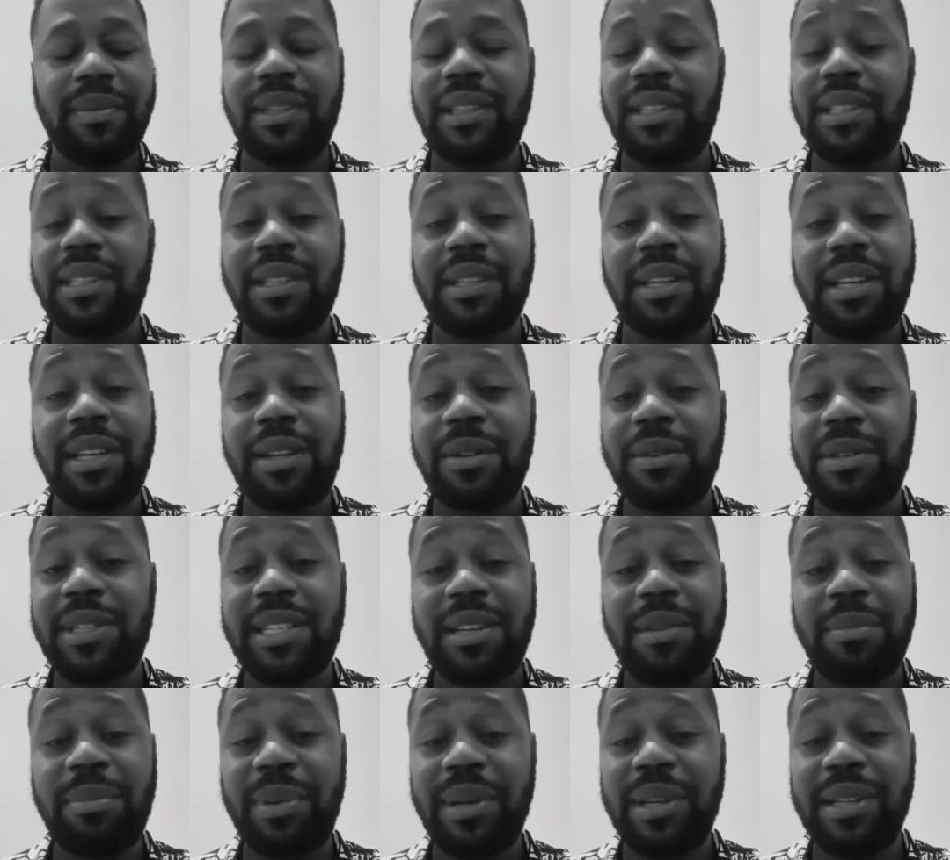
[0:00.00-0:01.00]
He's an
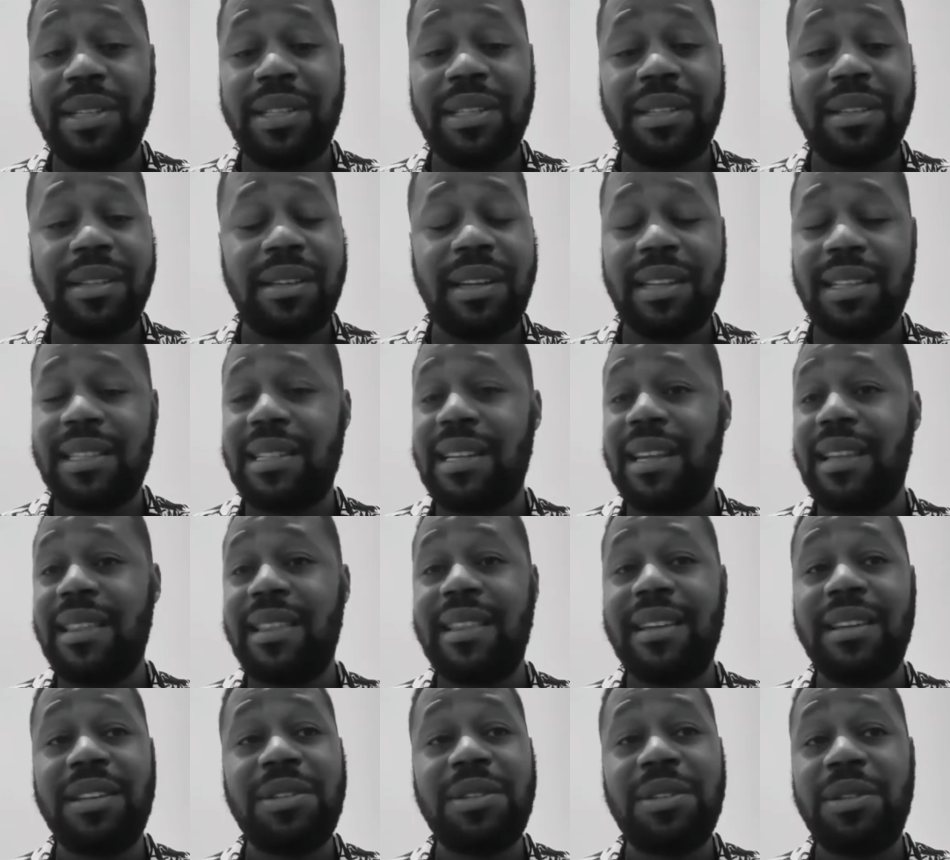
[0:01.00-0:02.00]
innocent person, has
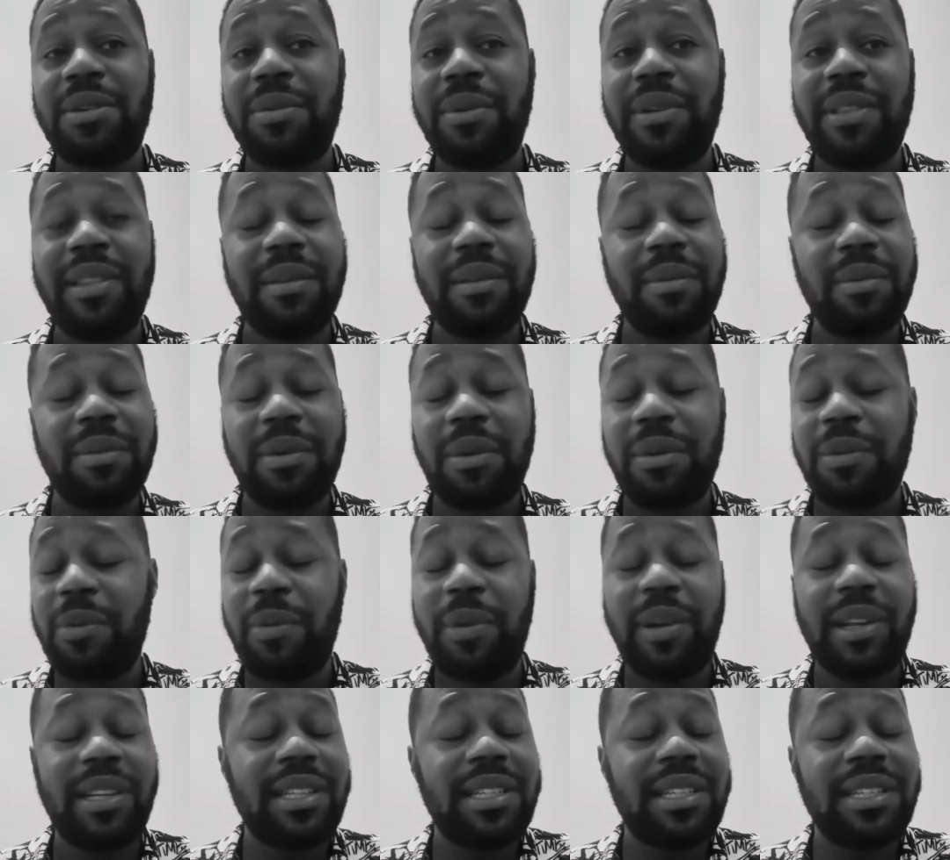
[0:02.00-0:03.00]
nothing to do with it. Well,
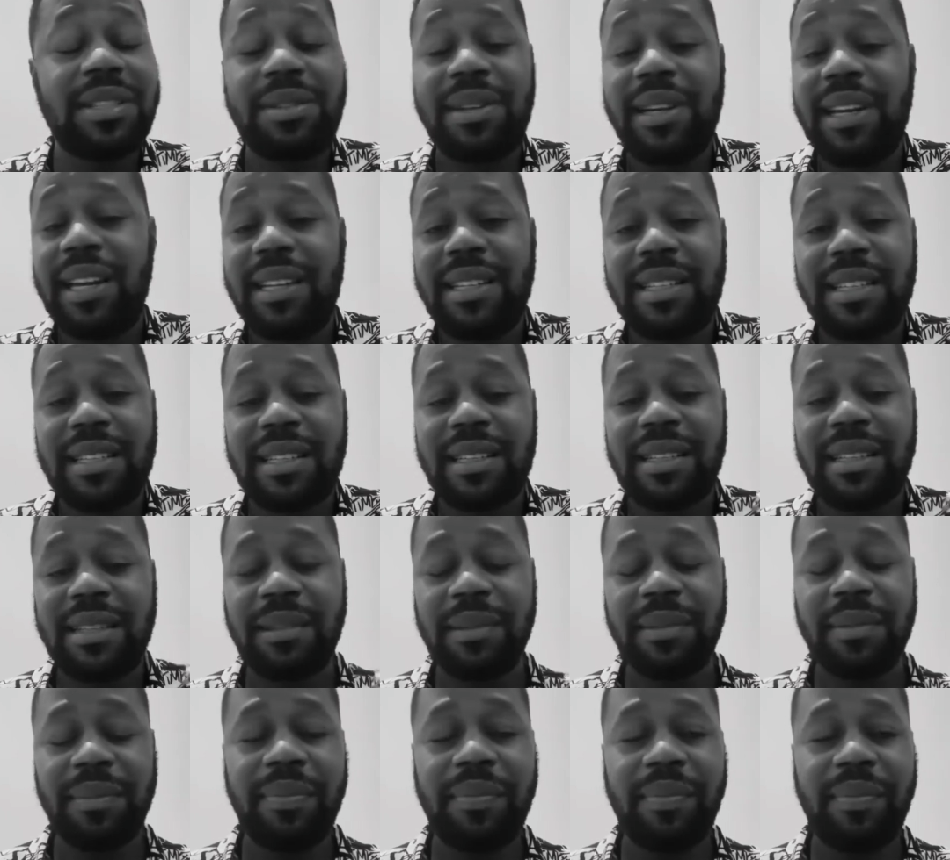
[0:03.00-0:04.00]
we're just related.
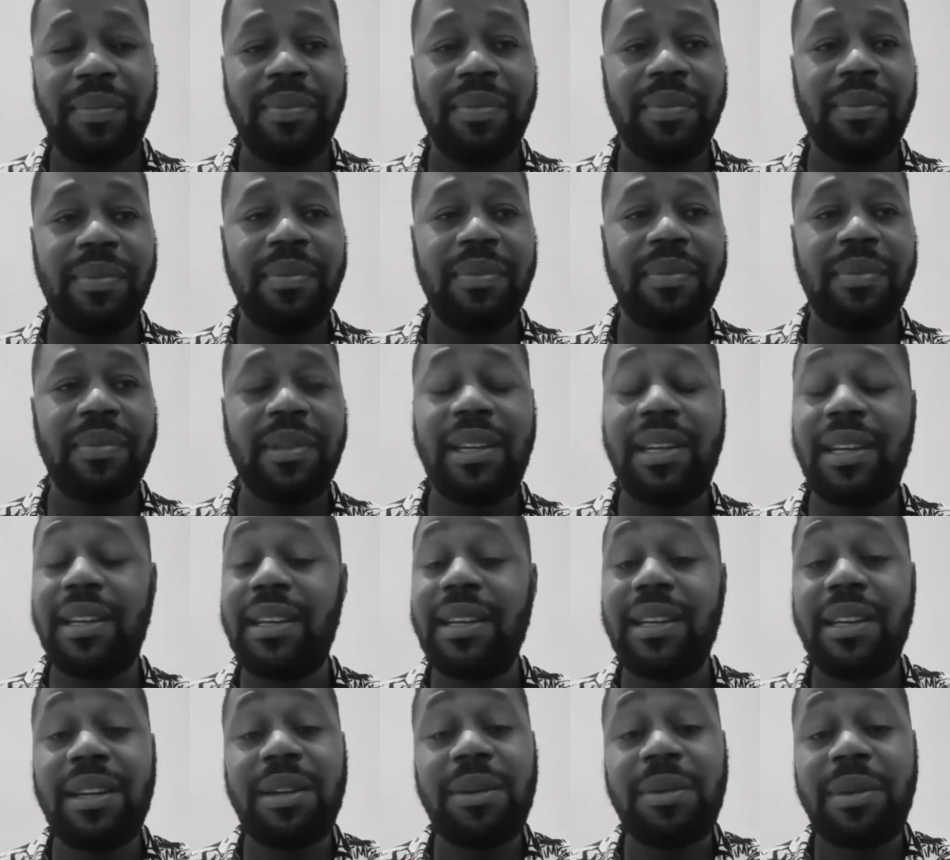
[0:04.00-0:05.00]
He
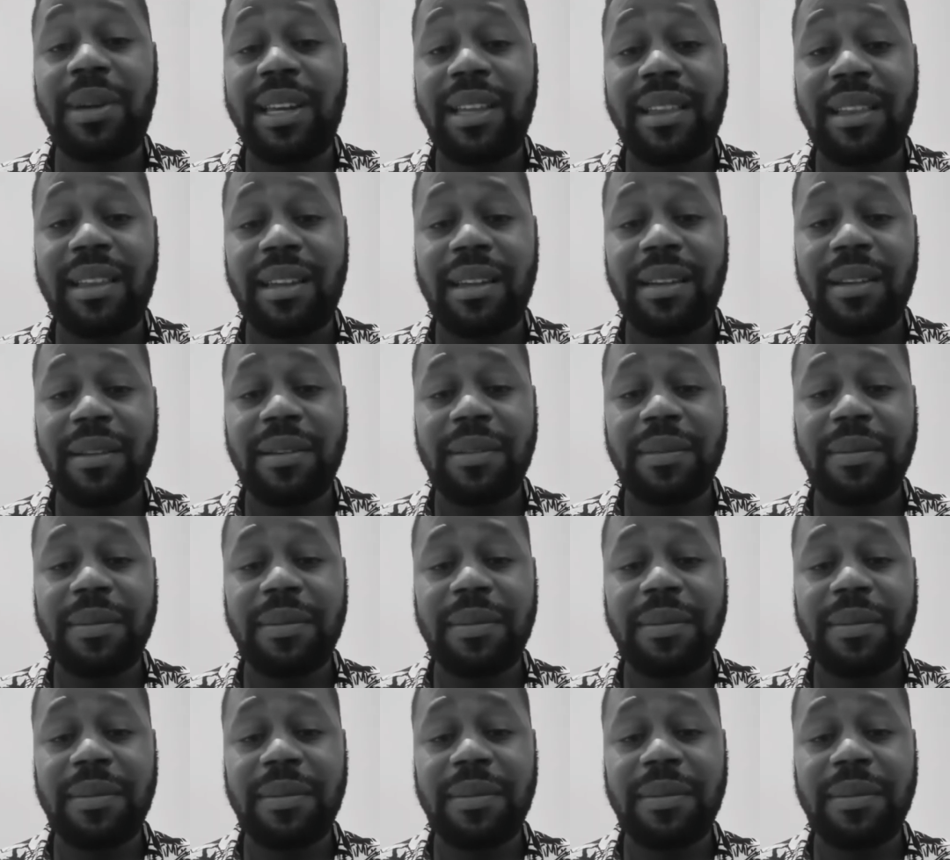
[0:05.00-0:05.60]
didn't do anything.